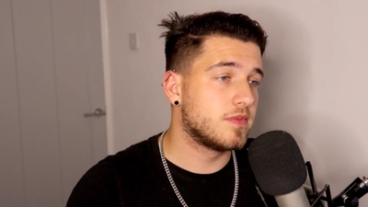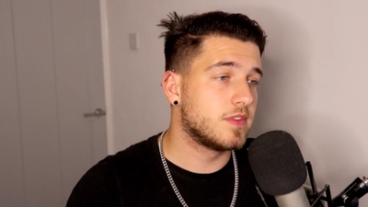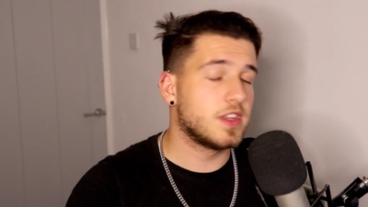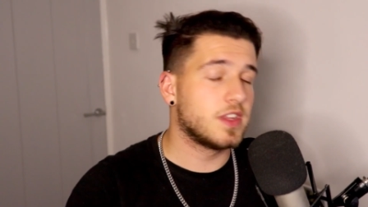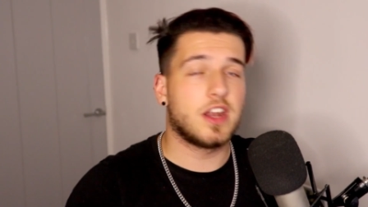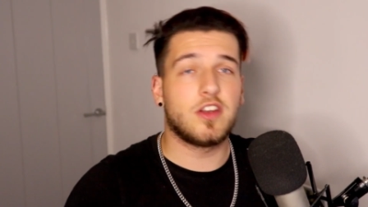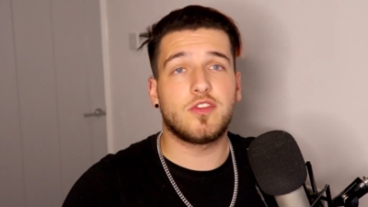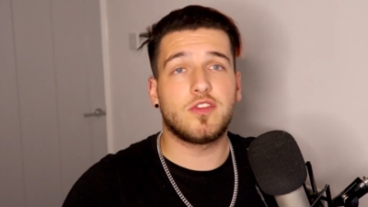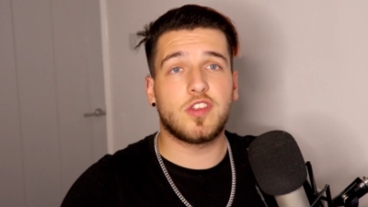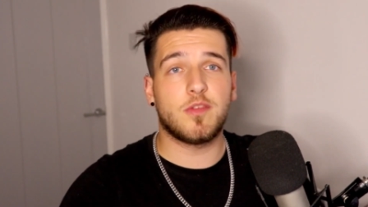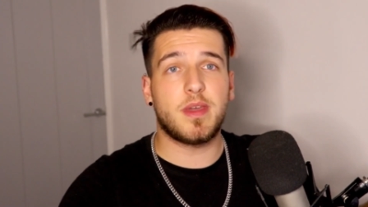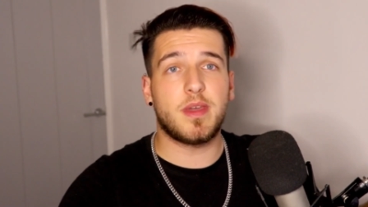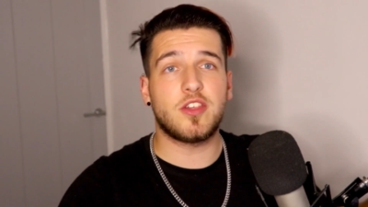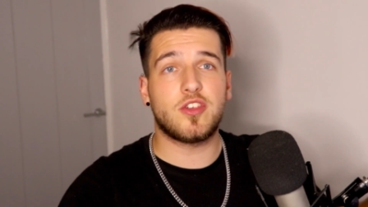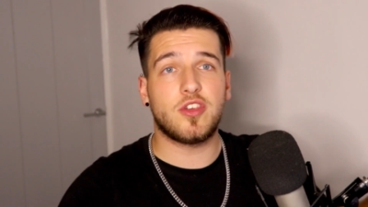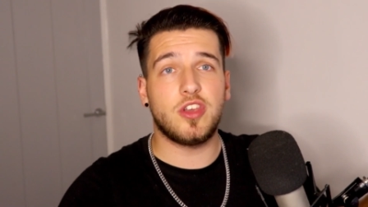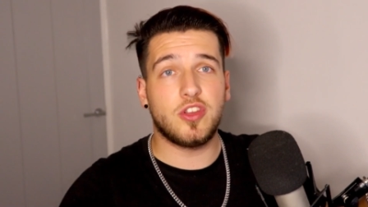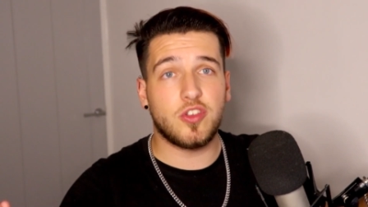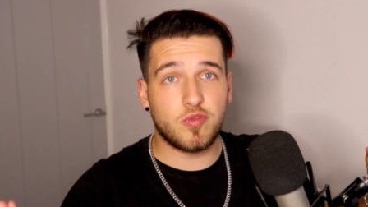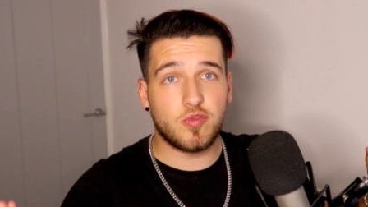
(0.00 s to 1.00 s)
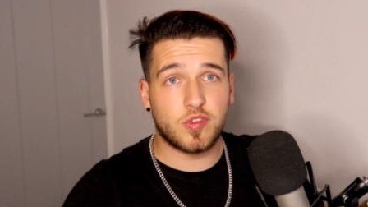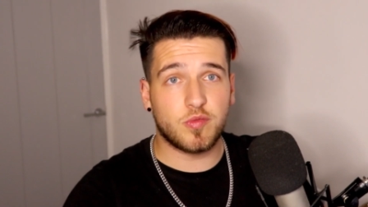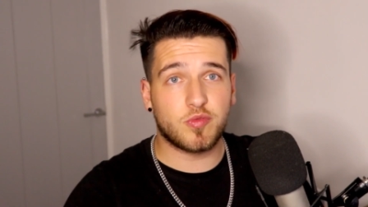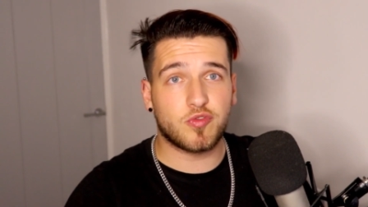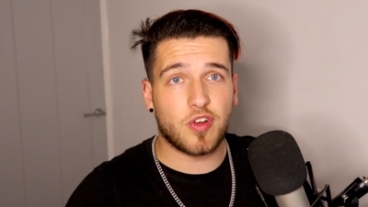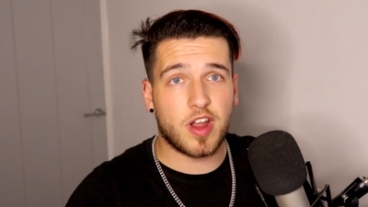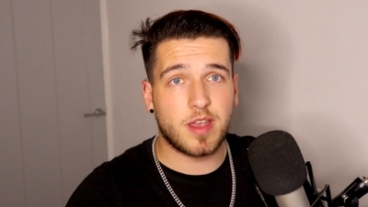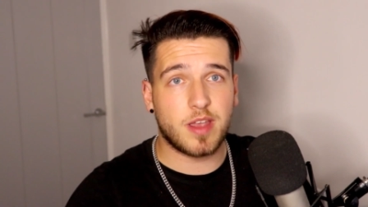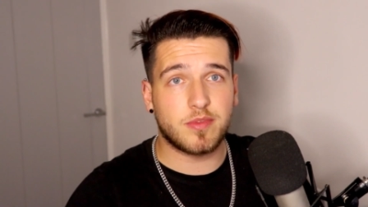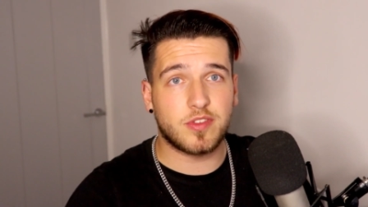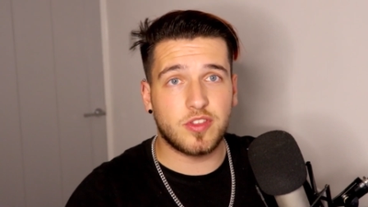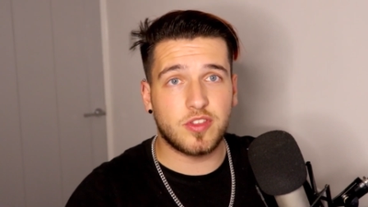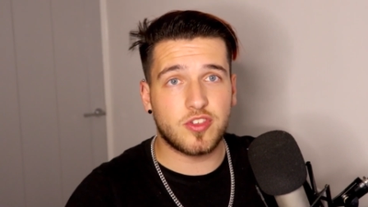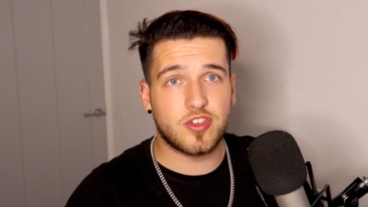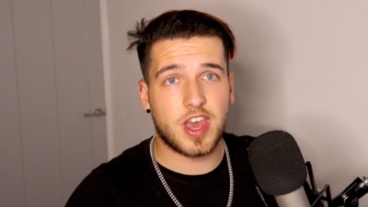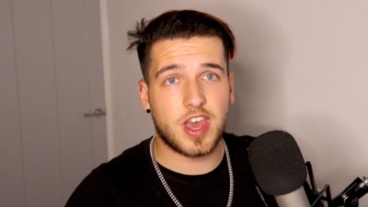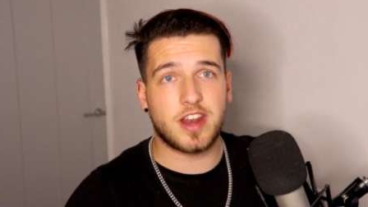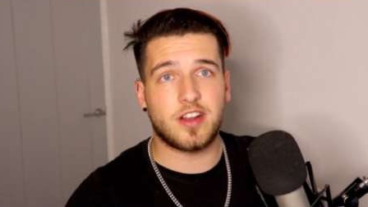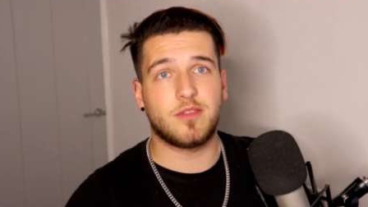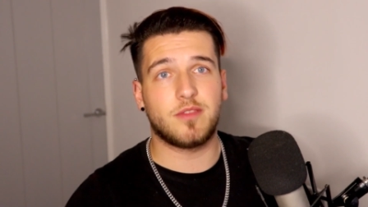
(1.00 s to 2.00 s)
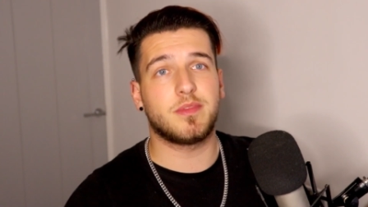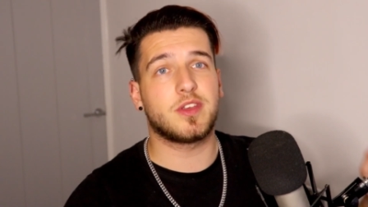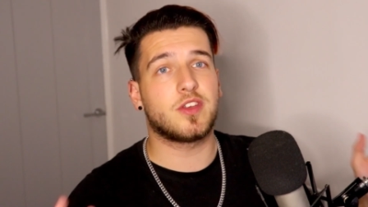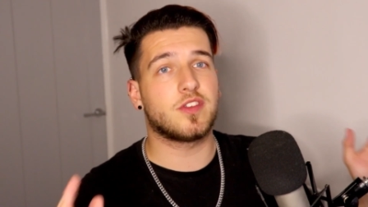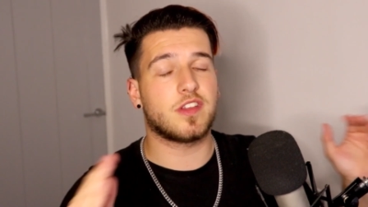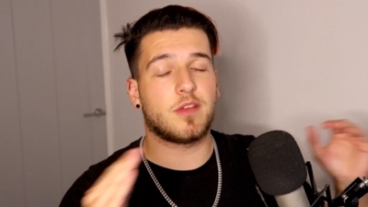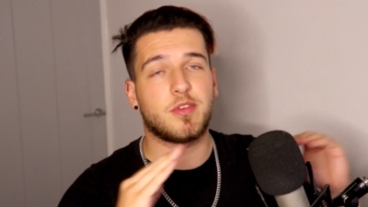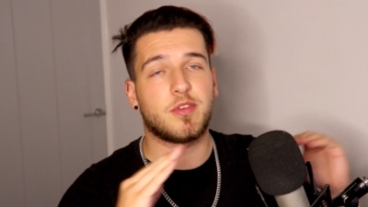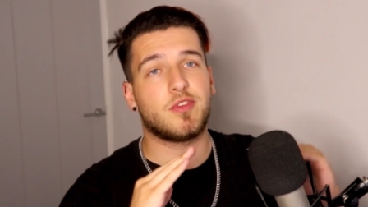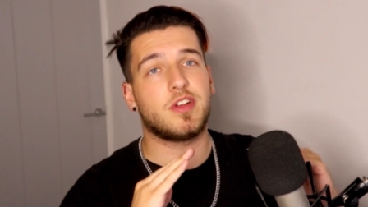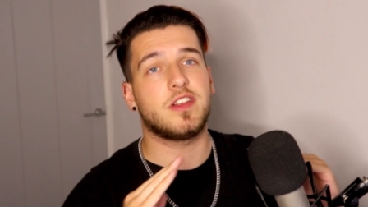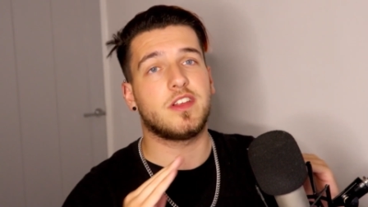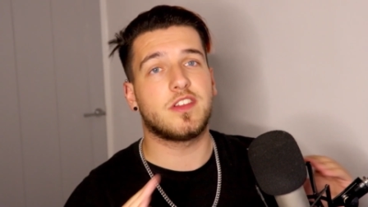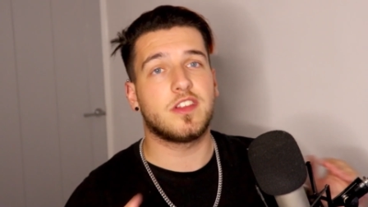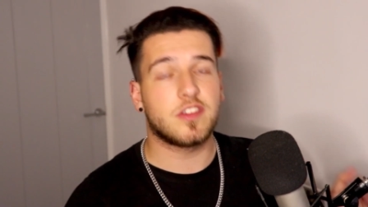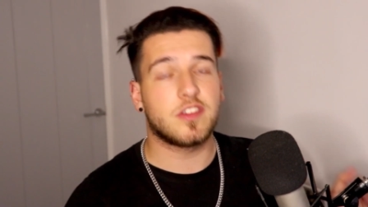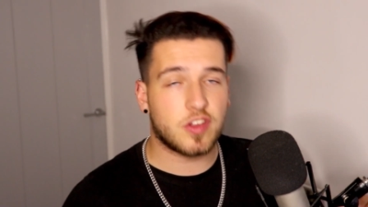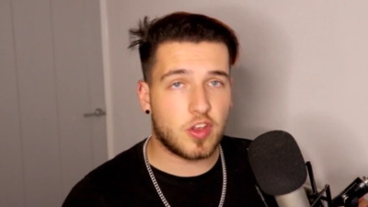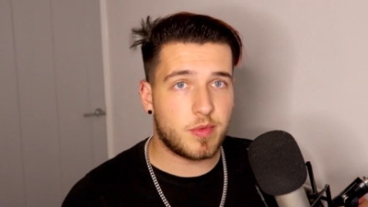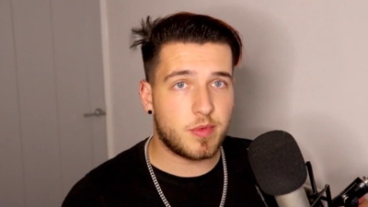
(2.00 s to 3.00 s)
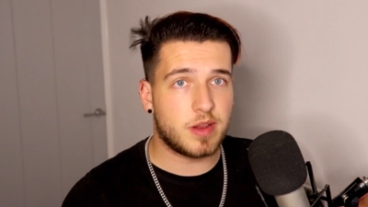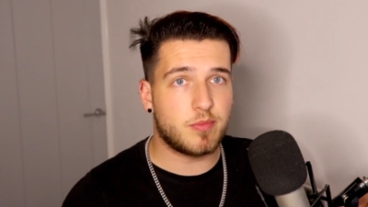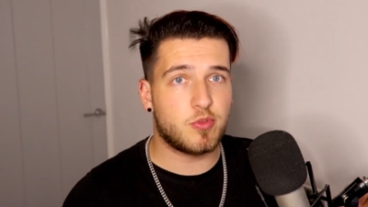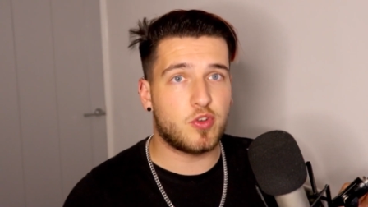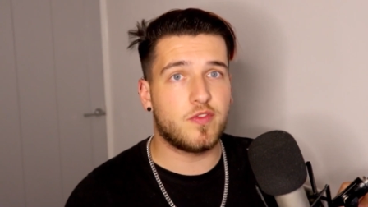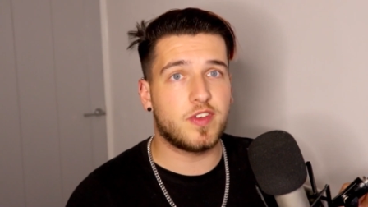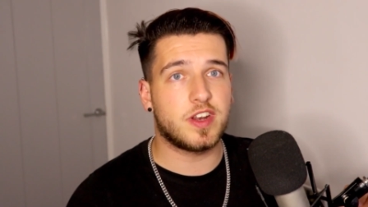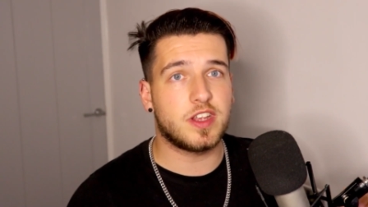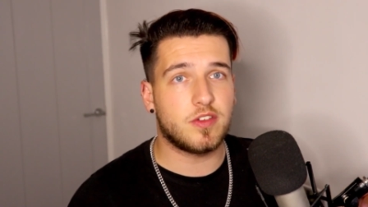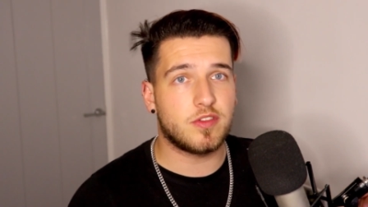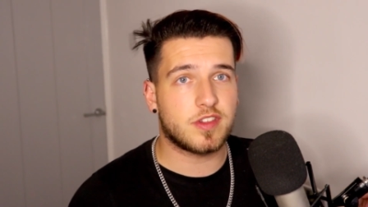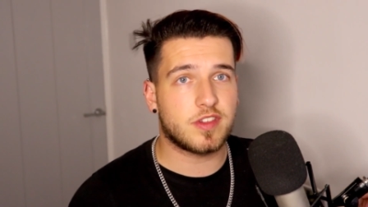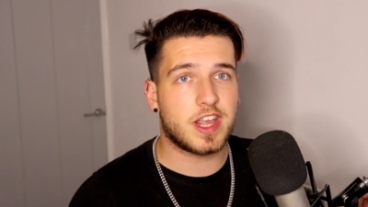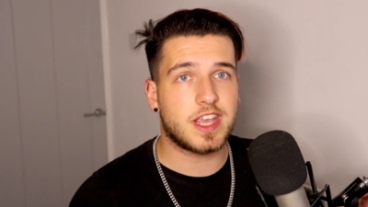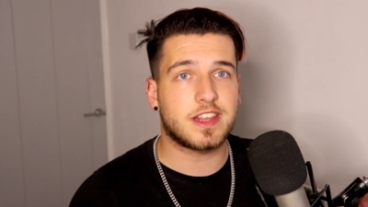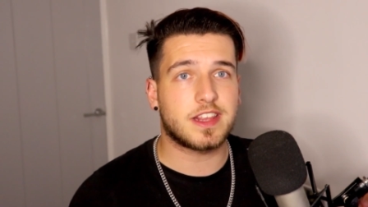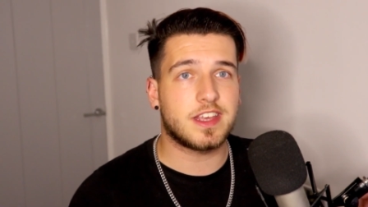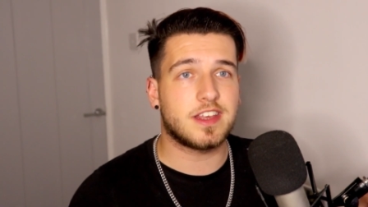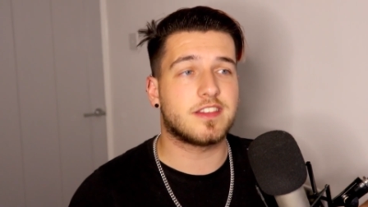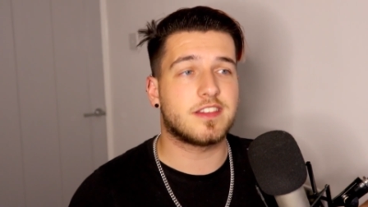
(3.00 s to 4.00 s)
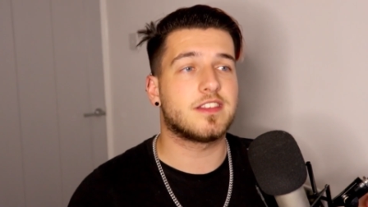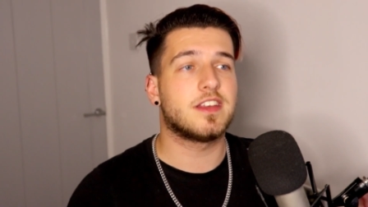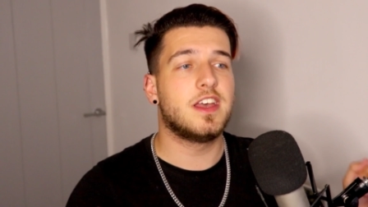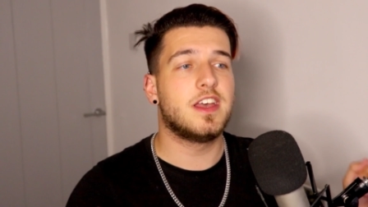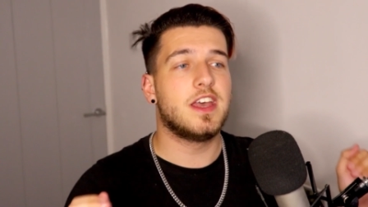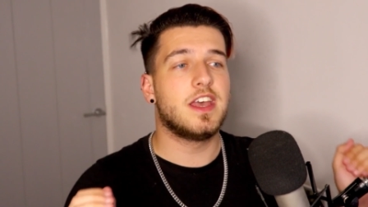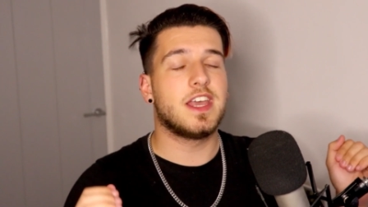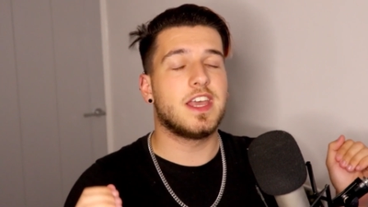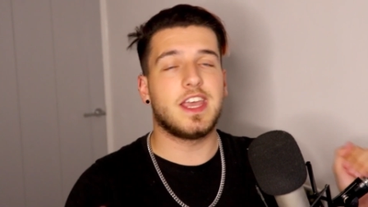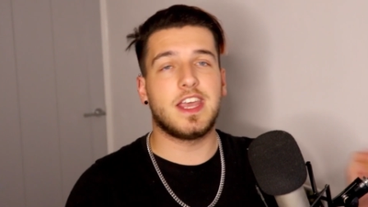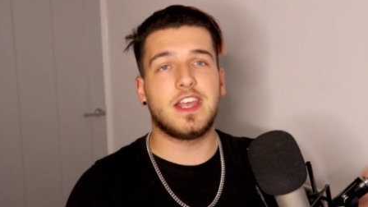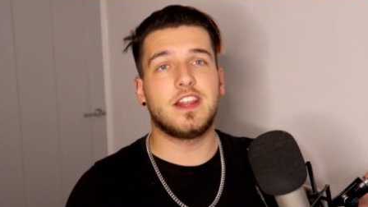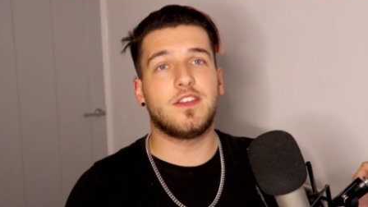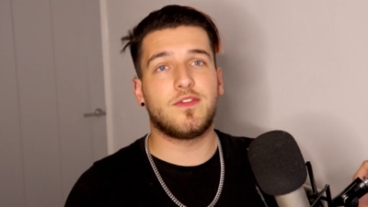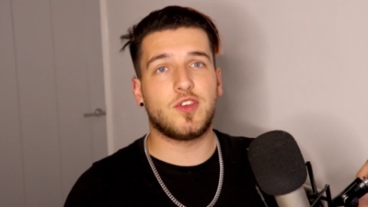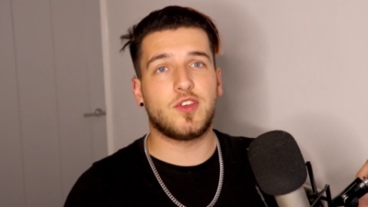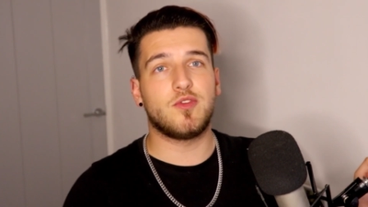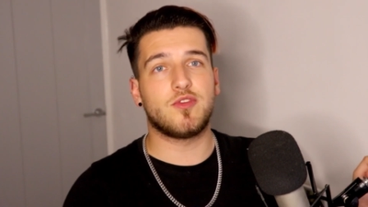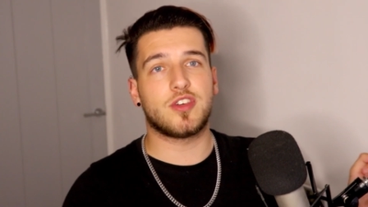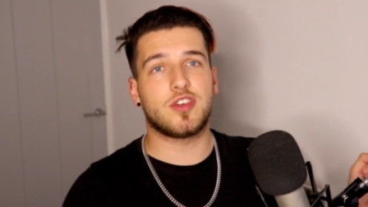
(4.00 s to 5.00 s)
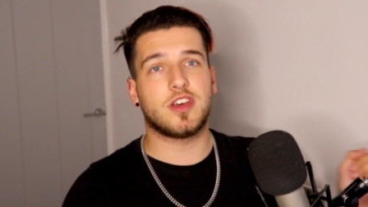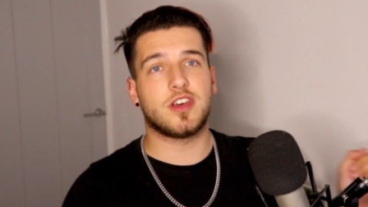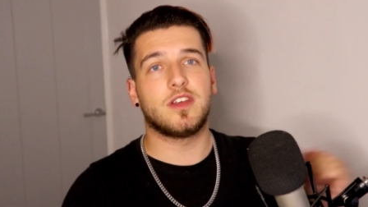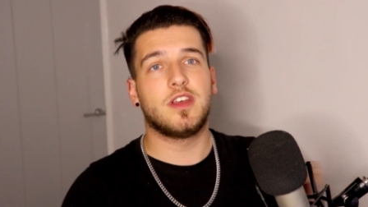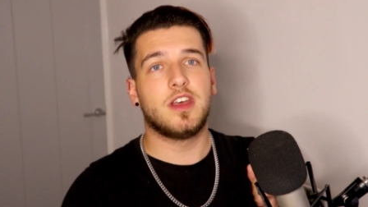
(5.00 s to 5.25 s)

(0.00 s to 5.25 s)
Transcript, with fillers: And also make sure you do subscribe to the channel, because I'll be releasing so many more videos like this in the future.